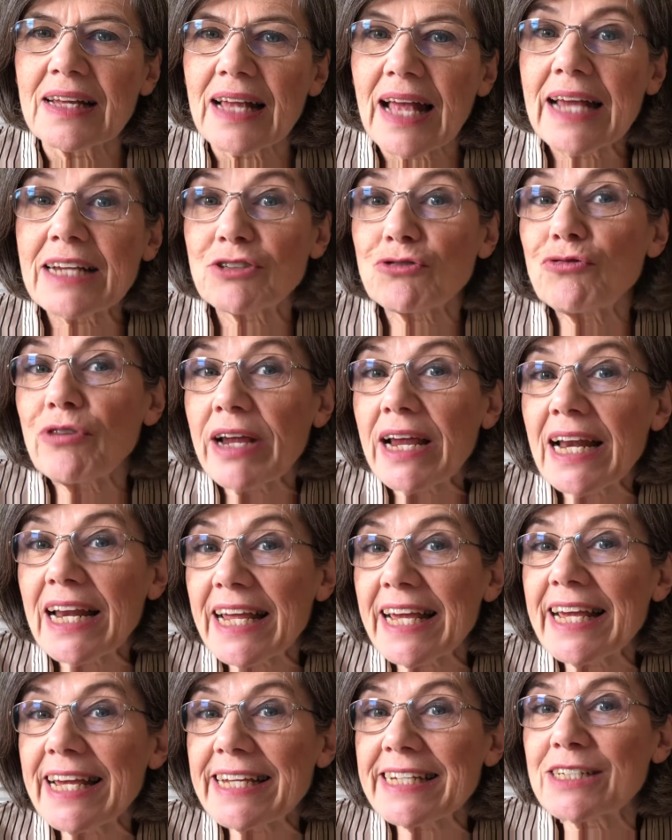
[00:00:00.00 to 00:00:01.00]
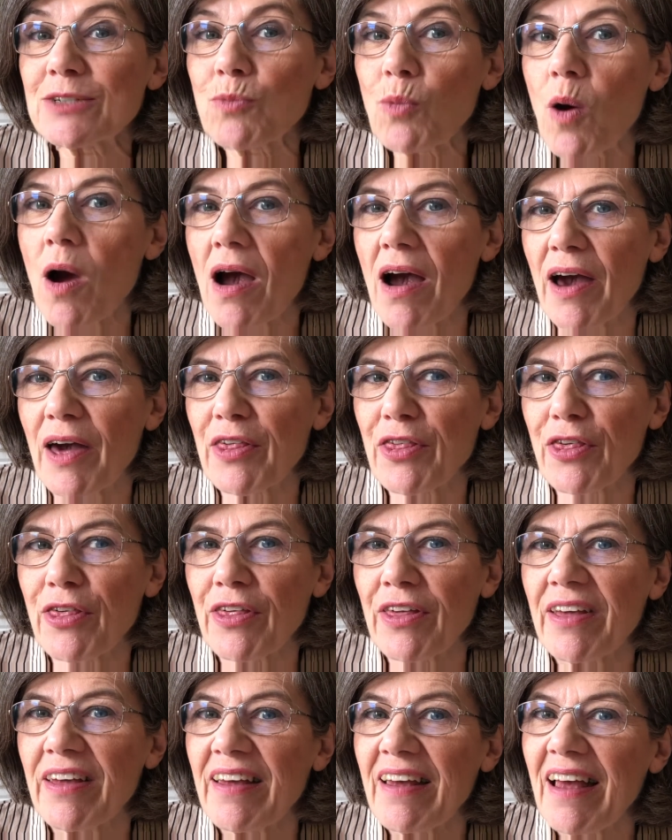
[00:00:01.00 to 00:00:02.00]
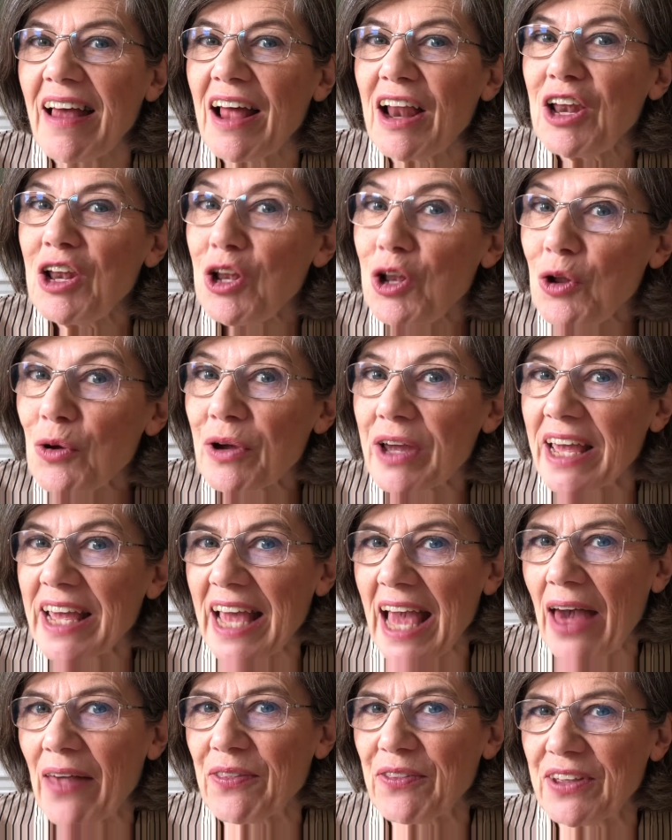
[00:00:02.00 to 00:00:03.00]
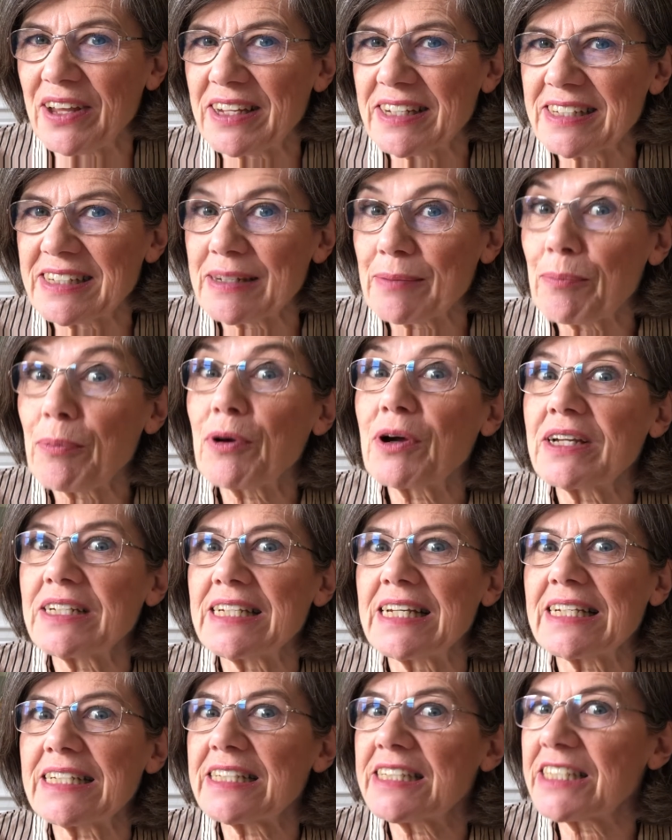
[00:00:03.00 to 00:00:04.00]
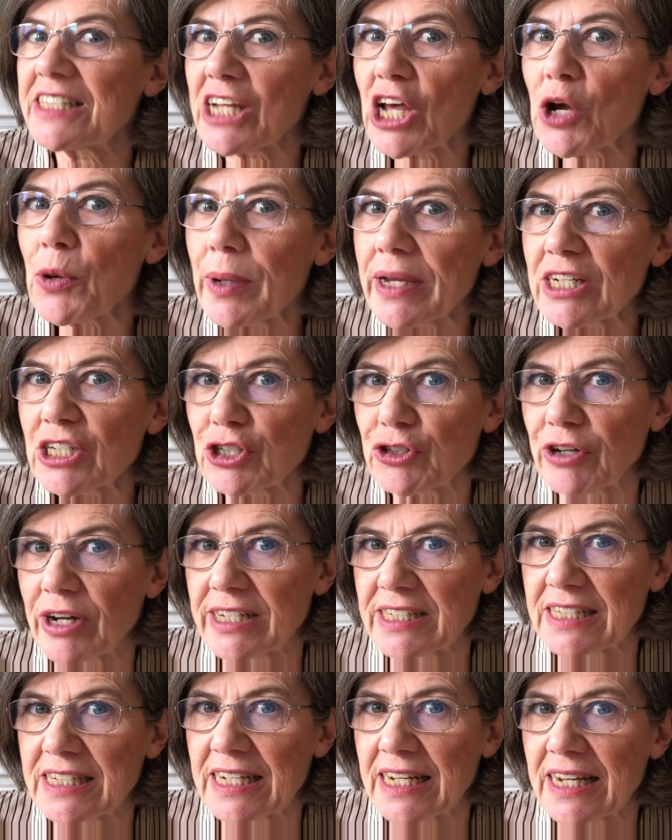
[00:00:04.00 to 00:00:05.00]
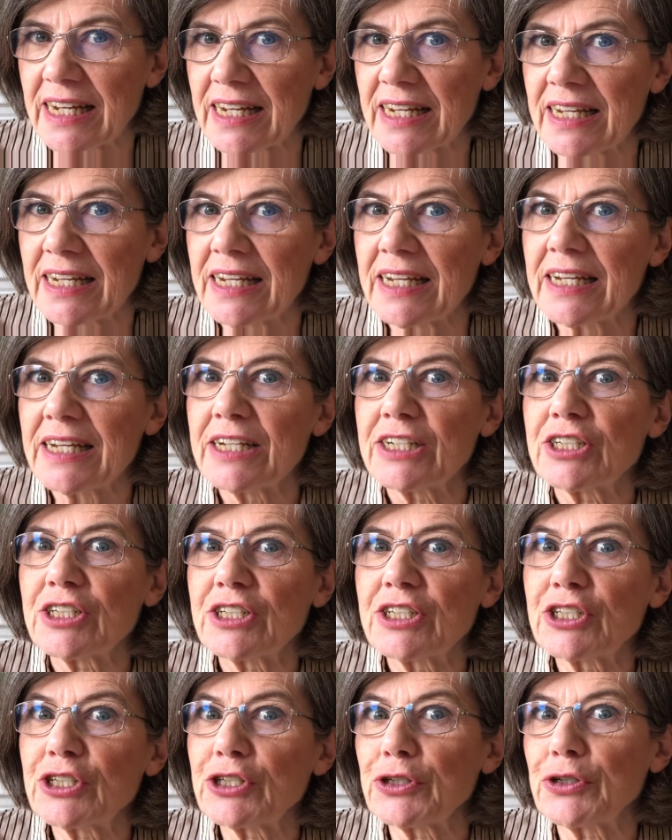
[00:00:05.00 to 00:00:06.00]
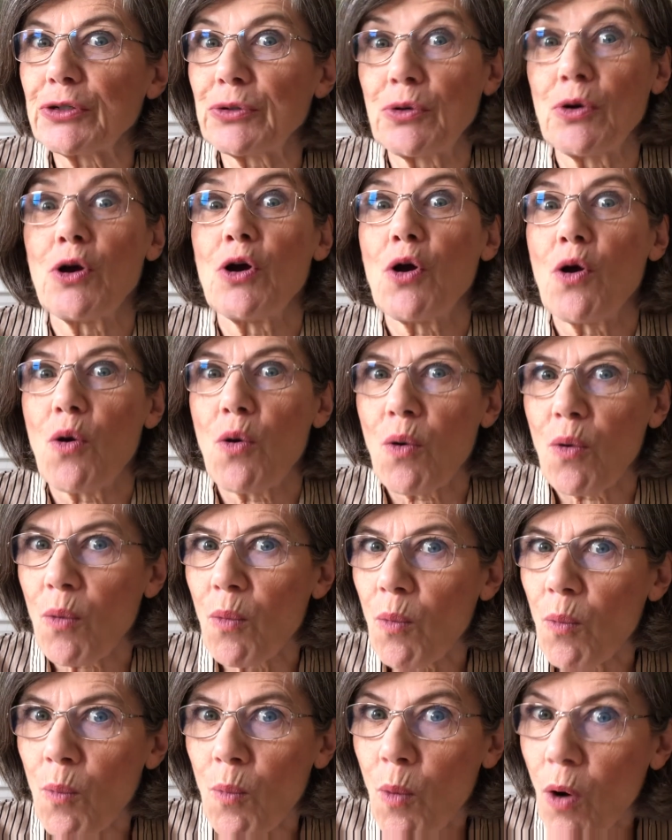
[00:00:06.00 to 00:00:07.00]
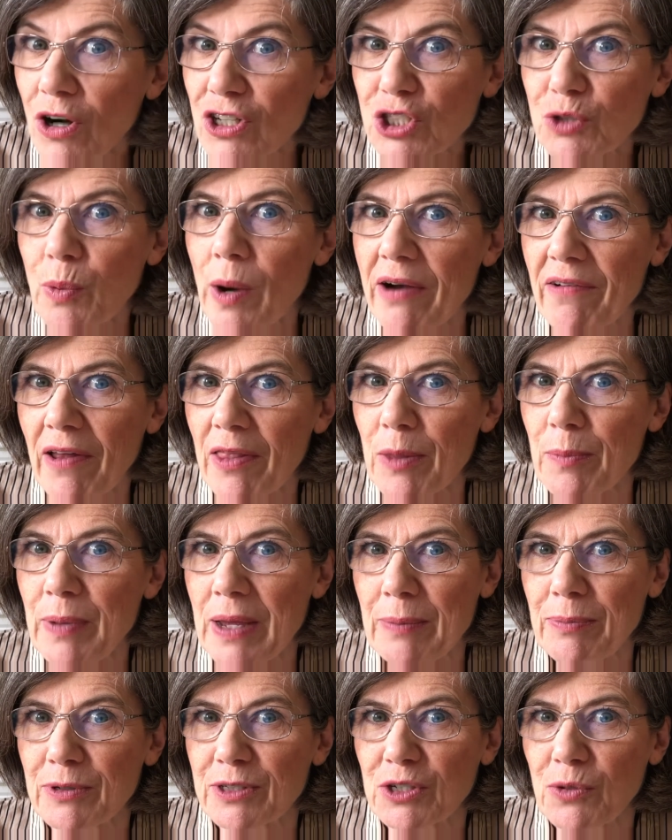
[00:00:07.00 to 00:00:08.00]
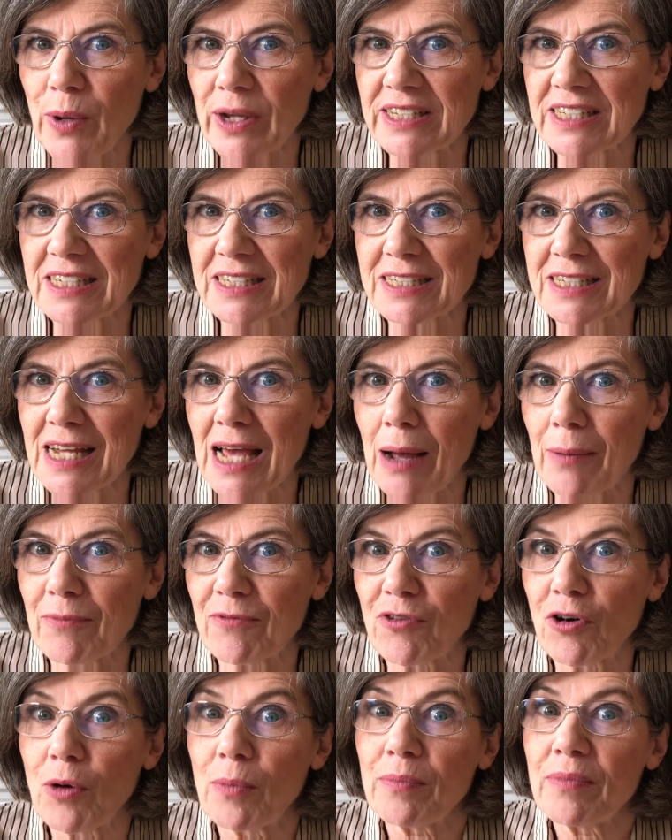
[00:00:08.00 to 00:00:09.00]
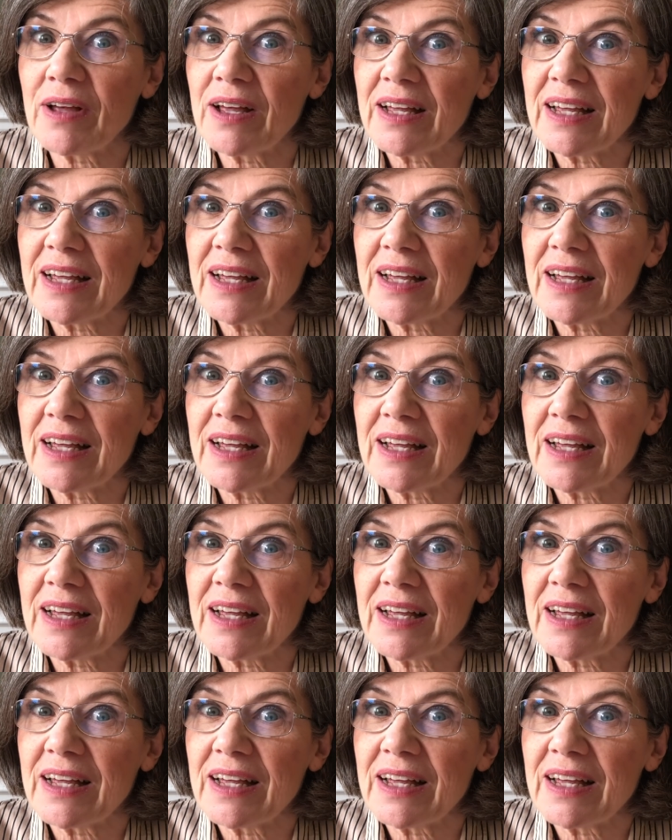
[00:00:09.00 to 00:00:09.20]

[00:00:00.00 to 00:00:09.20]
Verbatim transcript: It really is worth looking at this because it's so interesting to watch where other people's questions come from,